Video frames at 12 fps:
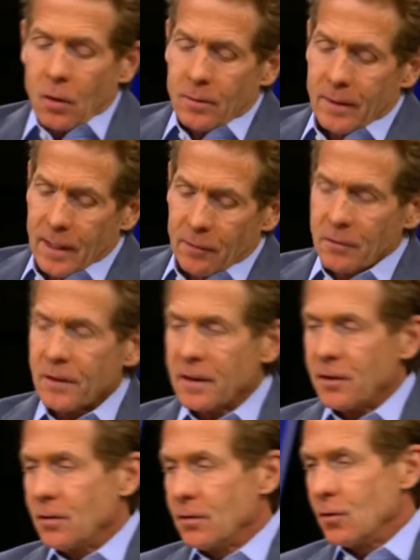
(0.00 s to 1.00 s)
So
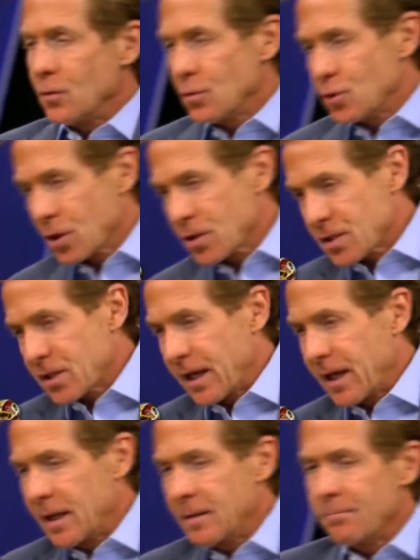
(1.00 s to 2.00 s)
everything you just
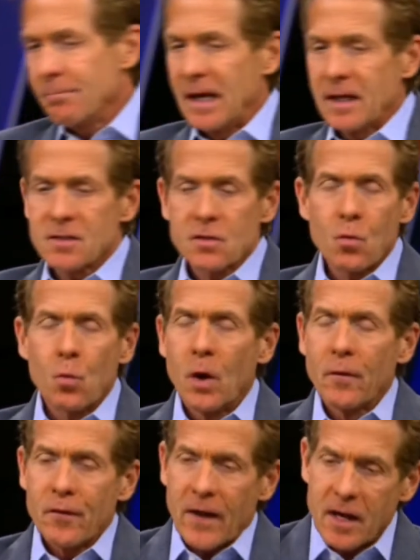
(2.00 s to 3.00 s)
said makes
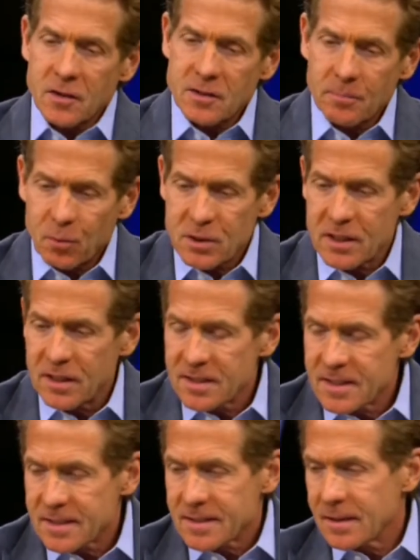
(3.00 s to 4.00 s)

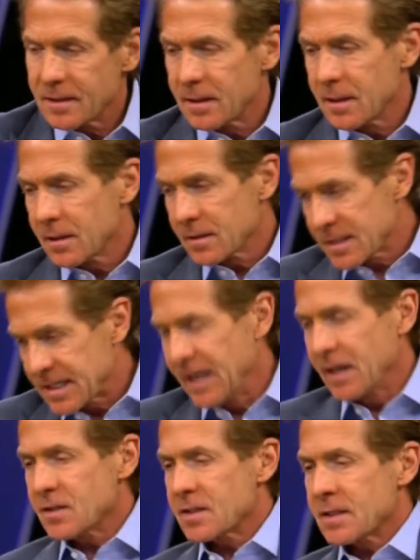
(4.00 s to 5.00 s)
1,000% uh,
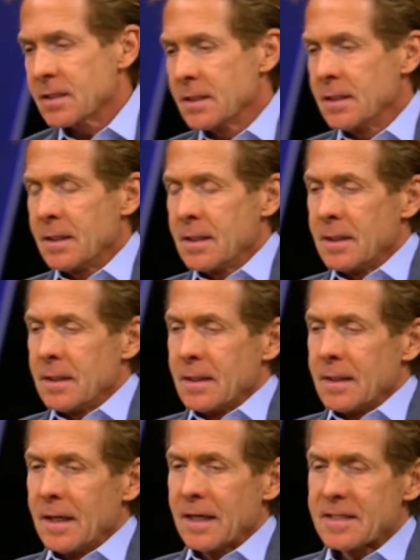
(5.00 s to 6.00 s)
sense
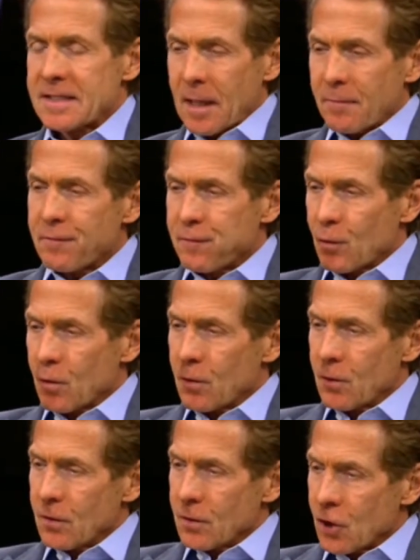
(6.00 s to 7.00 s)
Except? Except
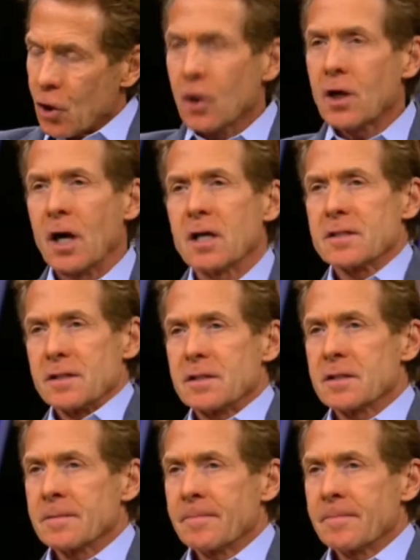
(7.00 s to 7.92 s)
for Kirk Cousins.